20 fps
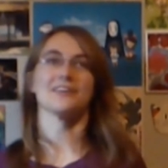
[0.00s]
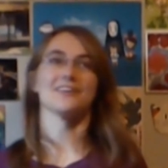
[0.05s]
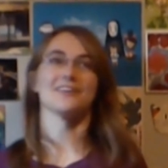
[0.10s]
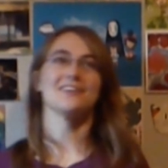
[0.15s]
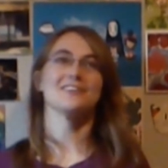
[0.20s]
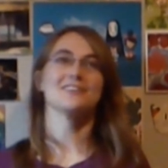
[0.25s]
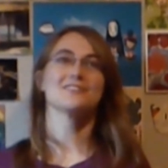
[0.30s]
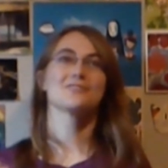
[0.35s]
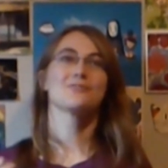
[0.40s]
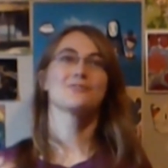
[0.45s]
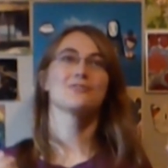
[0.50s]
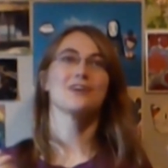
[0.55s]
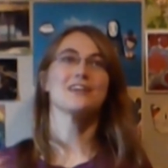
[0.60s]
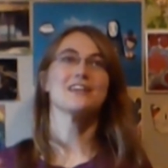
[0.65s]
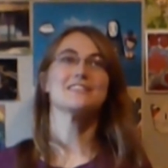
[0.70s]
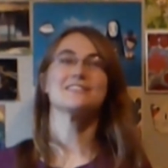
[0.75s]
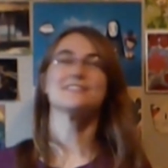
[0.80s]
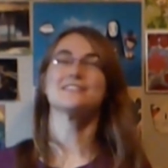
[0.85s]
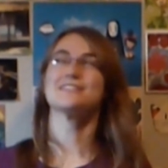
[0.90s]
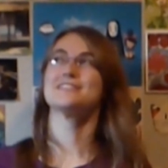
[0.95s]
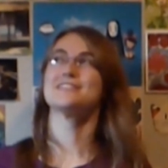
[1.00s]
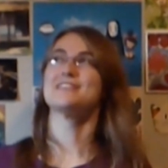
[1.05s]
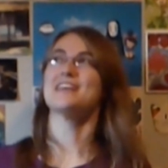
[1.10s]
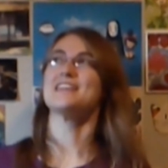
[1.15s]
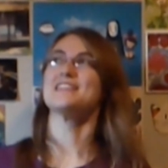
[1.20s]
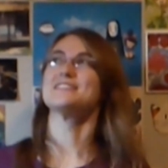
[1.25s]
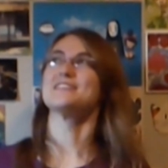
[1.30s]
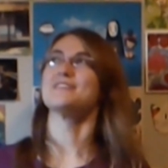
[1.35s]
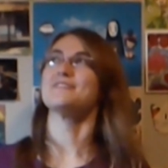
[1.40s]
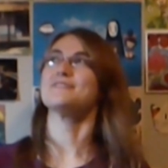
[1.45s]
and it just creates a
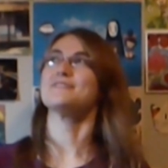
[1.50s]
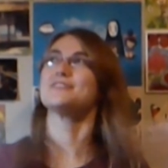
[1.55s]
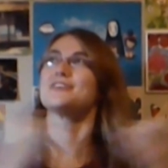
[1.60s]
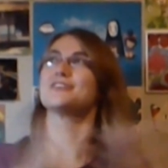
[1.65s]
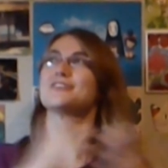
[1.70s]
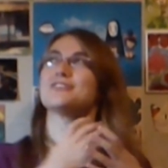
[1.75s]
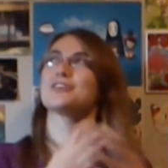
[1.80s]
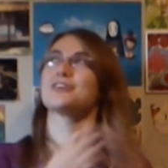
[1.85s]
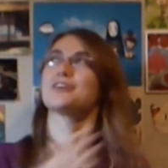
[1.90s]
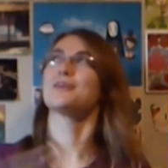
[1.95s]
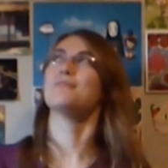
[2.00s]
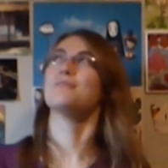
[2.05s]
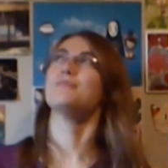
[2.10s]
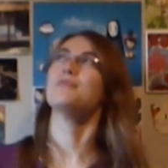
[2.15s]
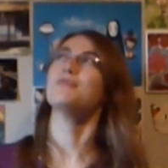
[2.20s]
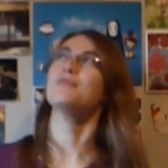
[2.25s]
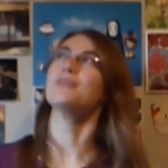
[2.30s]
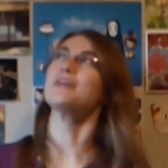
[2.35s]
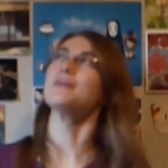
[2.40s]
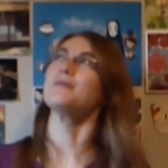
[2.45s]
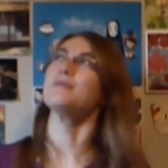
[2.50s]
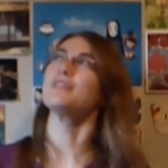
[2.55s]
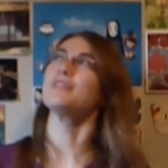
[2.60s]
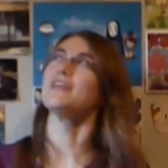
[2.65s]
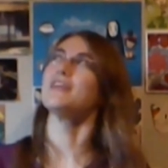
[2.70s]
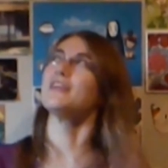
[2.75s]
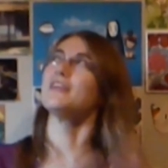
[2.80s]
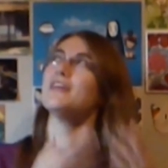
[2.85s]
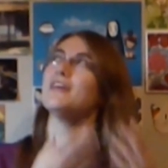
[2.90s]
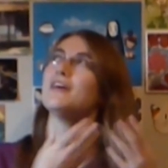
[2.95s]
sense of such a community
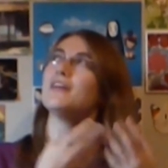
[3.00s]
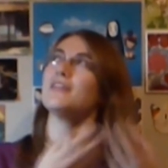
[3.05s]
within